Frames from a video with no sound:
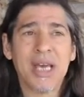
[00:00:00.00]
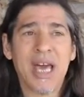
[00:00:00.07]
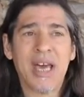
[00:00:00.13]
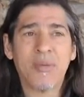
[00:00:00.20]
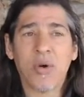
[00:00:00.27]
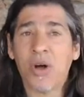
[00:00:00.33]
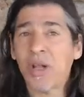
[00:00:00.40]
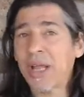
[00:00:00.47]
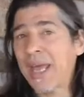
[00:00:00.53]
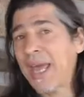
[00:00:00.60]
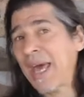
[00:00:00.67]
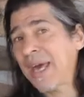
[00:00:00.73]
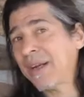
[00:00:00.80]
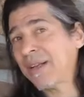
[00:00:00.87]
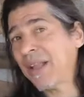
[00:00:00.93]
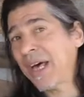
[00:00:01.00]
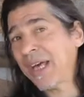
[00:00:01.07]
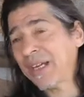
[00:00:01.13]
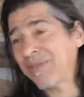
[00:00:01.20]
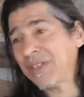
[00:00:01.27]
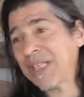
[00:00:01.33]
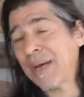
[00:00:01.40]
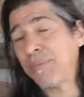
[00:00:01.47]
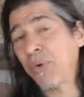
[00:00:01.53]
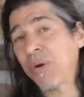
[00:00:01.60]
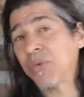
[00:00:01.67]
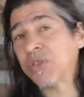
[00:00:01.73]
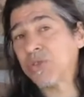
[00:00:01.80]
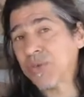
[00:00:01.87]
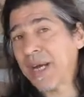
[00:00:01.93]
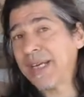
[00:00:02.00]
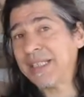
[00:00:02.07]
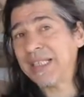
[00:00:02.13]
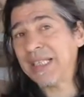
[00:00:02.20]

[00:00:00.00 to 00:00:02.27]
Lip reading: And all I had a lot of at that point was dried